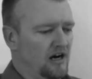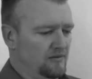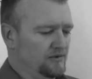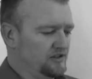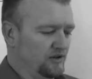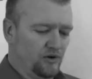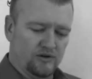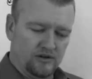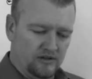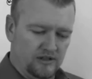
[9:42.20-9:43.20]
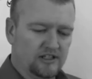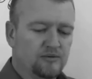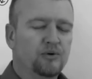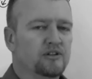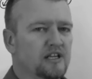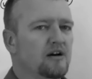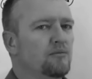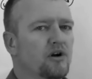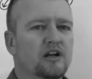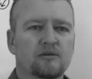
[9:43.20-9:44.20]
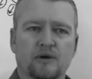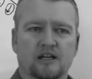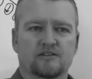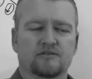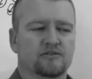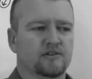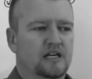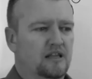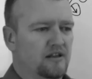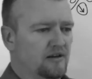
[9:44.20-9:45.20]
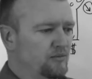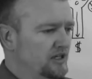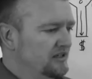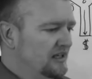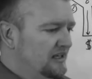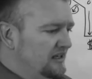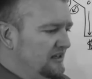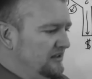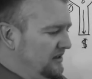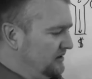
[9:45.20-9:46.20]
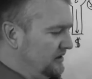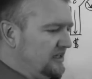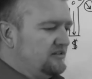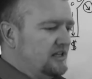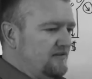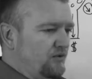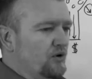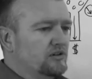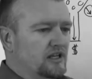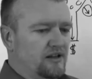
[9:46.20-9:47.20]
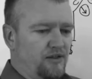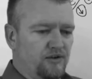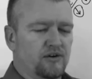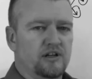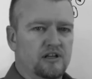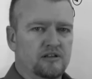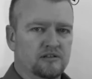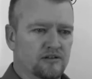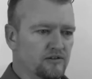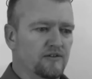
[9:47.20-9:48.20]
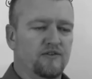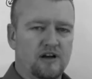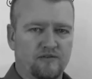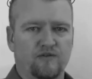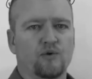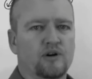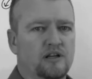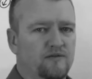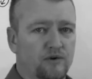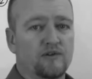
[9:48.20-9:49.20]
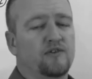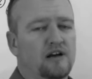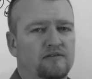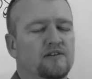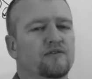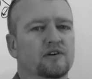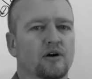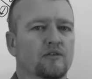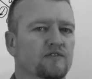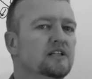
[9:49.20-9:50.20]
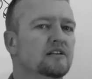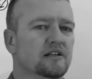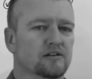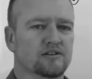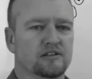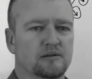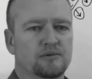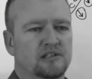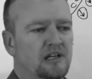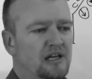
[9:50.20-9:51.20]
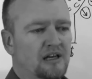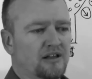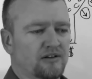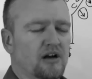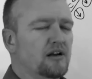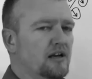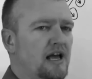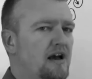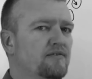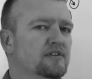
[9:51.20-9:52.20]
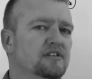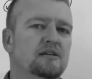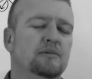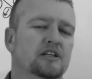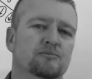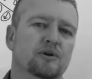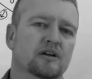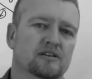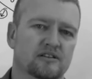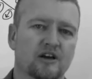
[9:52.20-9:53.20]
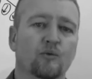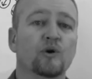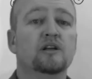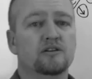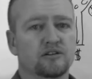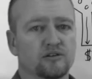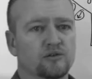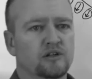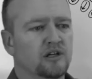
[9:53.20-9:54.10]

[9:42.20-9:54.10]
So not to put down marketing managers or anything, but unless they've worked at 30, 35, 40, 45 different RV dealerships, they're not going to have the same experience that we do